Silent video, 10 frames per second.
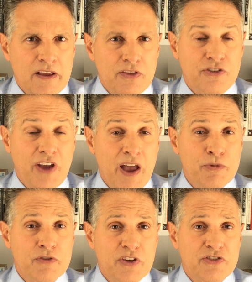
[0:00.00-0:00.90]
The
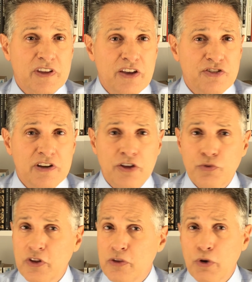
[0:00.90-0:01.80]
Times investigation is
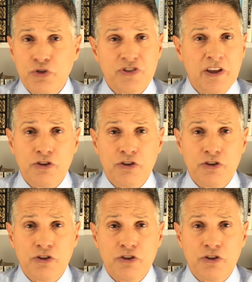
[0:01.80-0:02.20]
one of the most